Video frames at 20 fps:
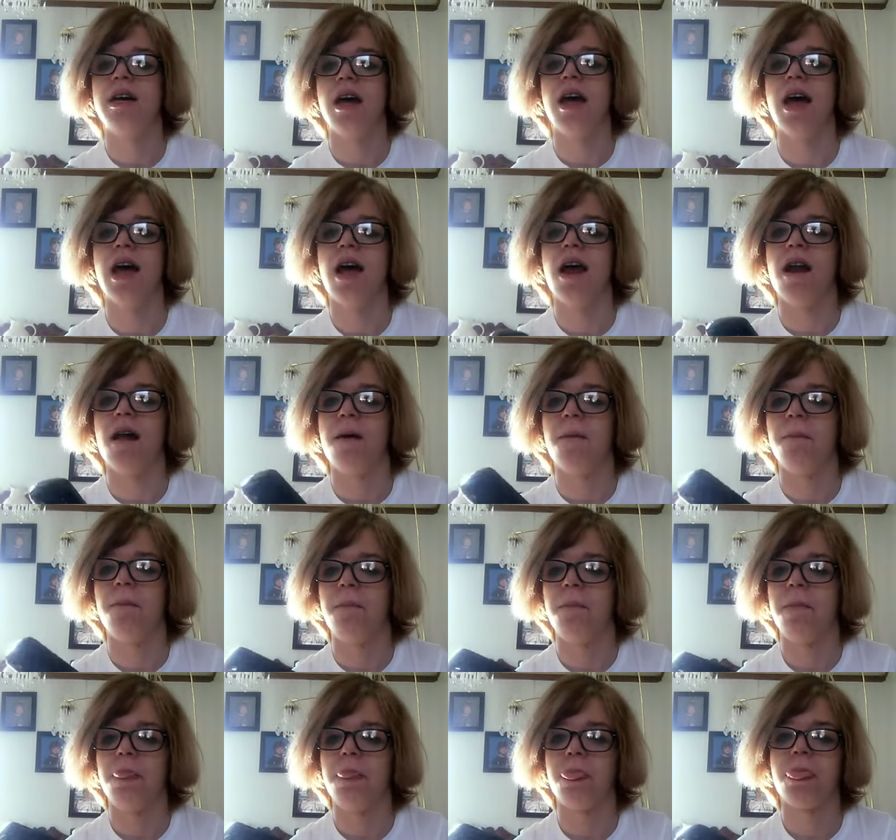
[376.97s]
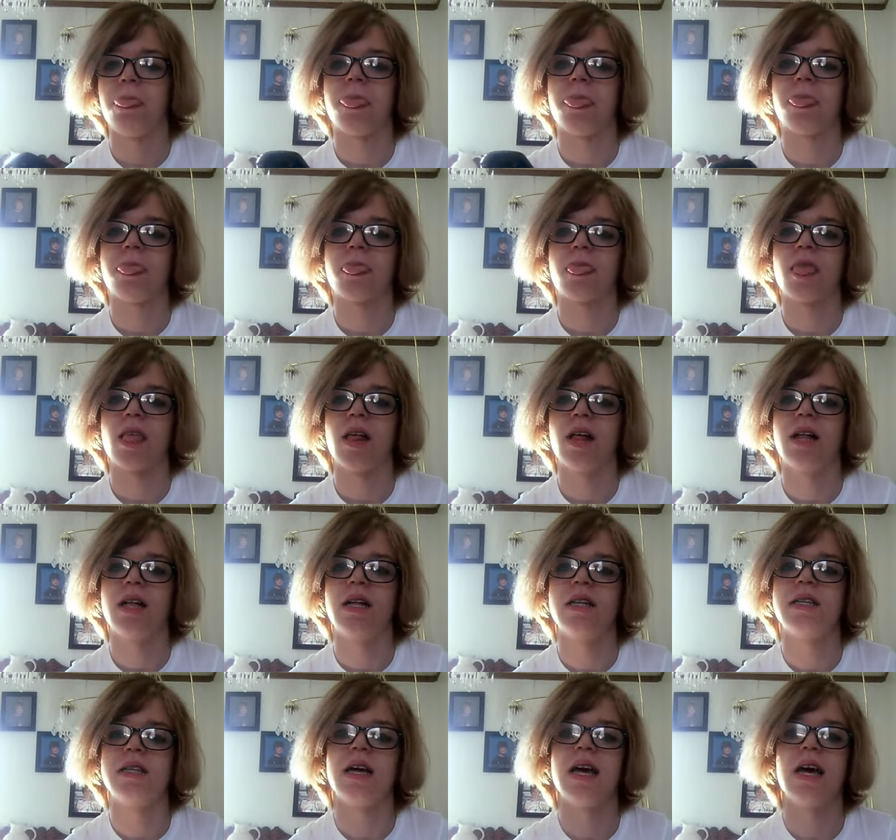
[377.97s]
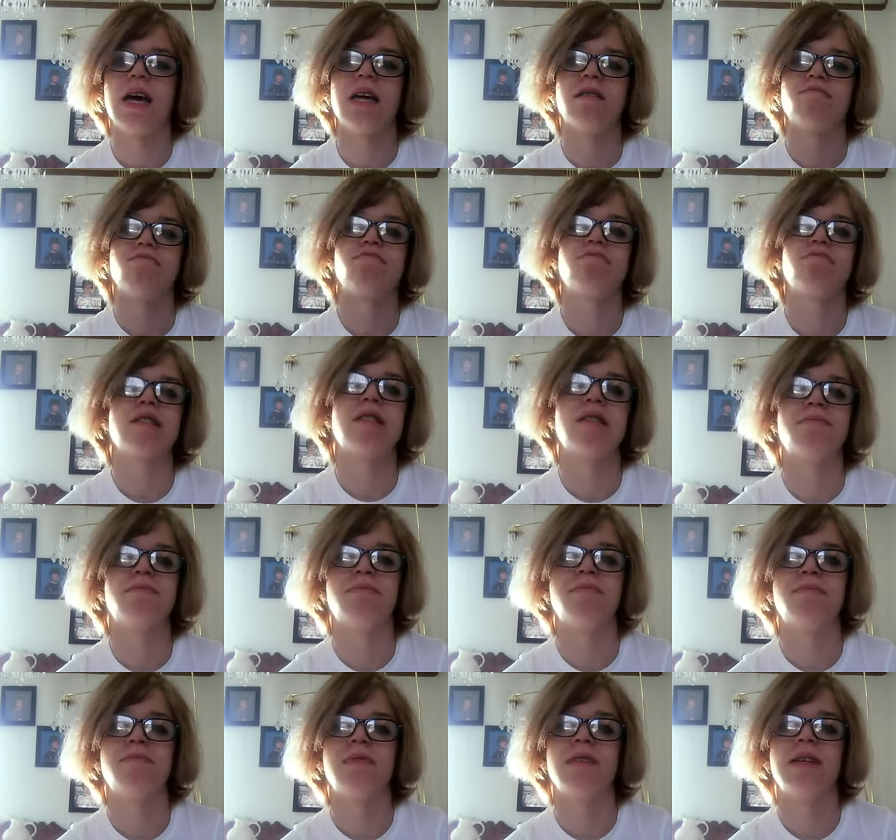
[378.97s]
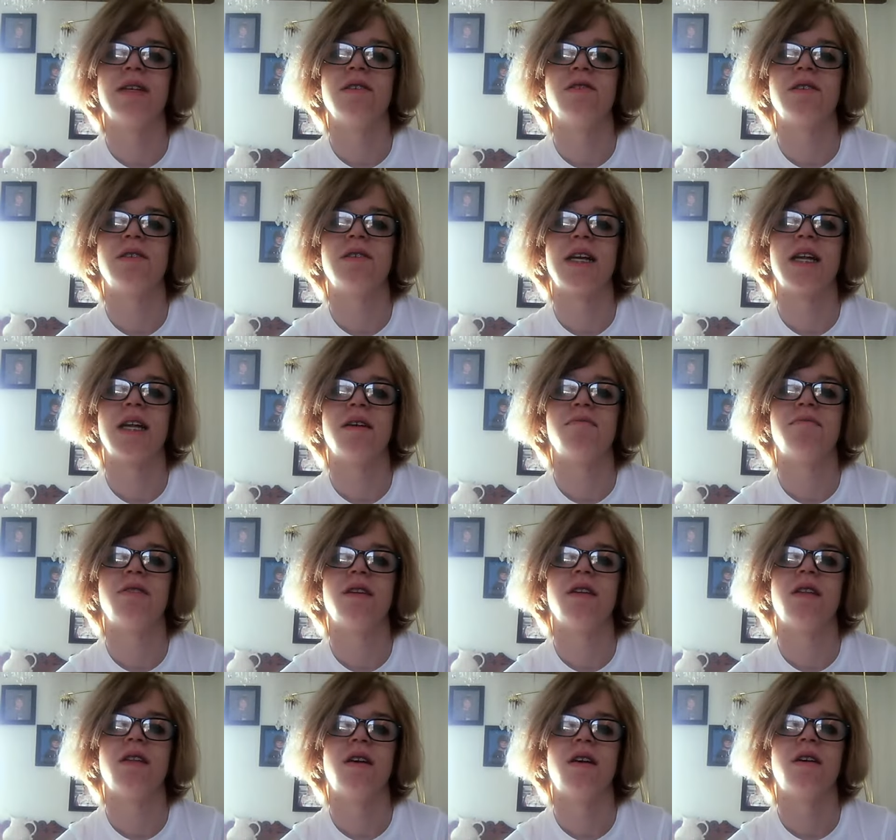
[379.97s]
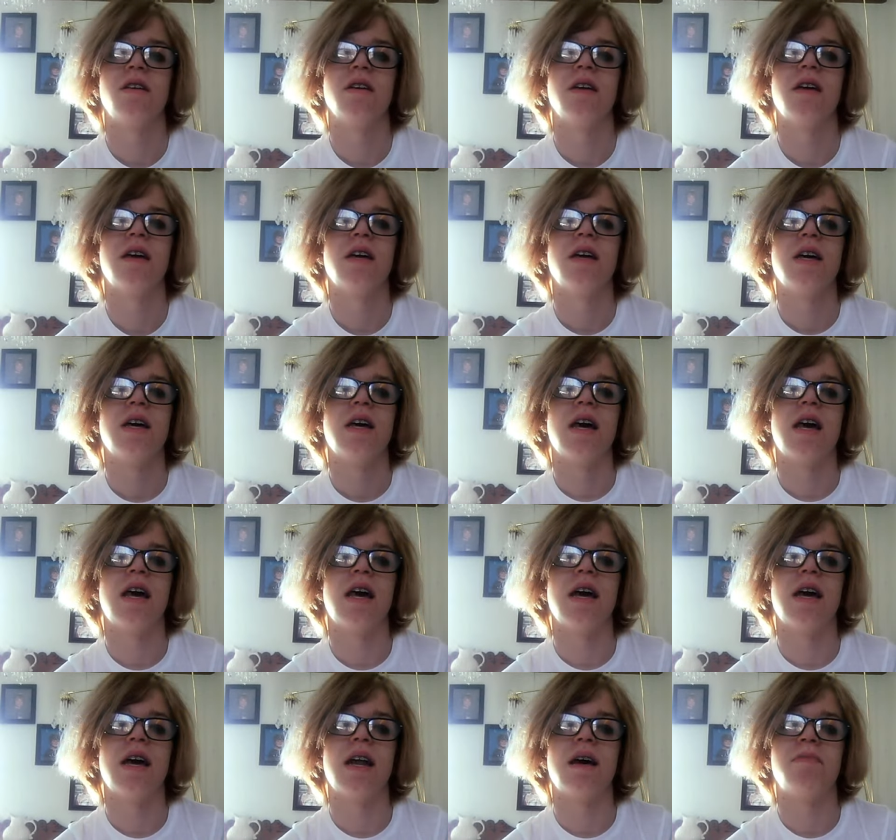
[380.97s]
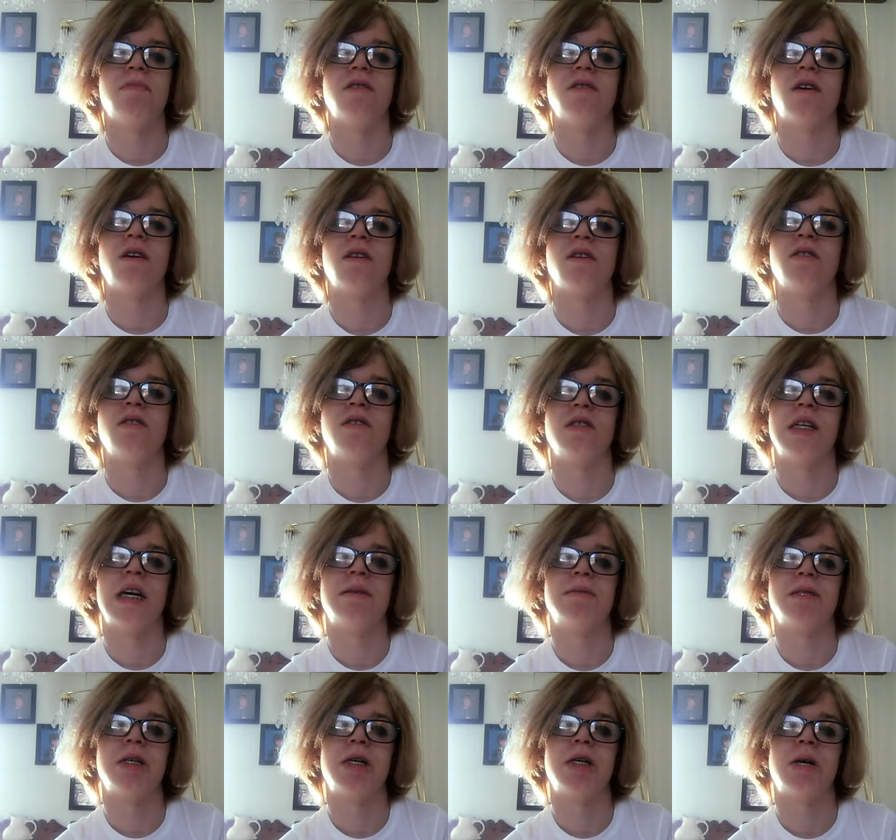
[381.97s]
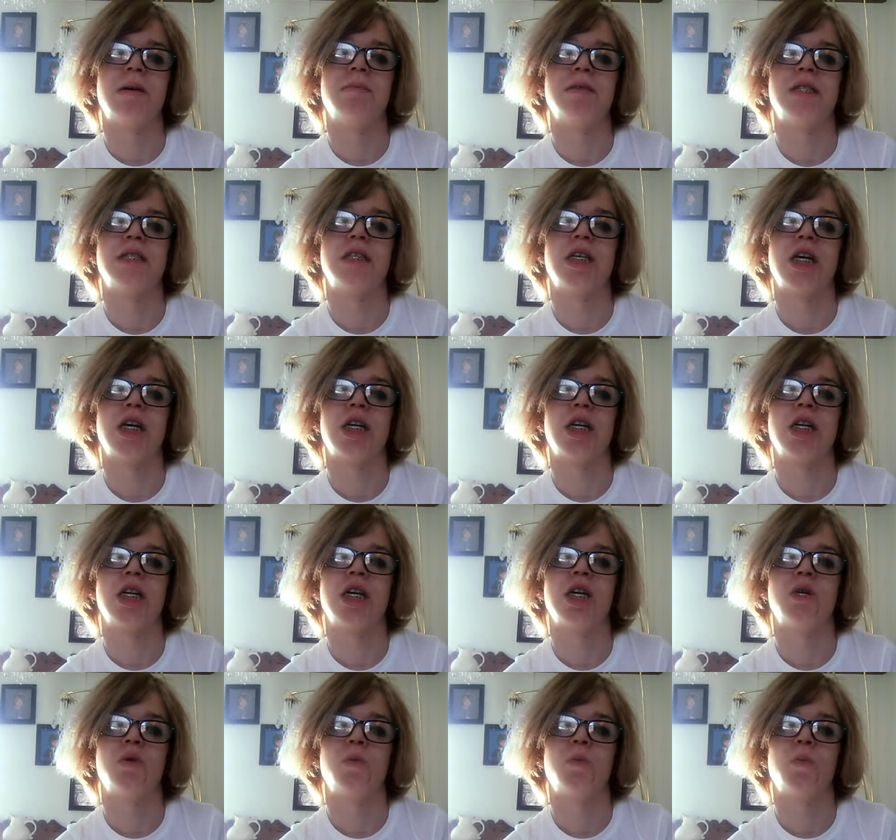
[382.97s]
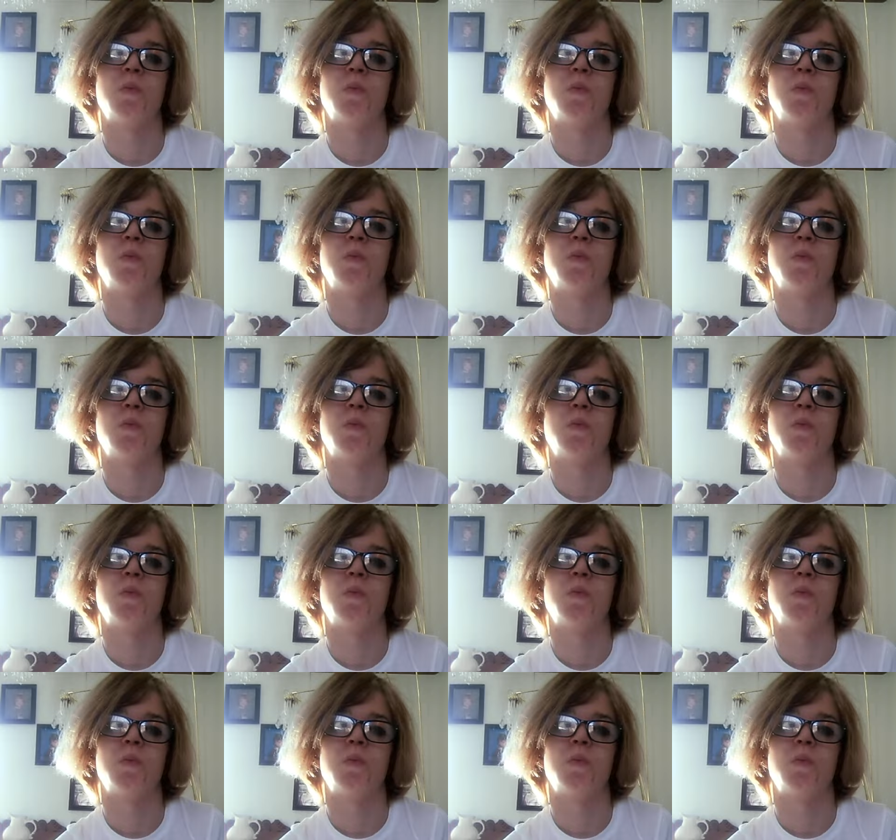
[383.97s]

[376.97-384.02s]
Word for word: And um yeah, this video is getting pretty long and I've been talking the whole time so I'm just gonna go.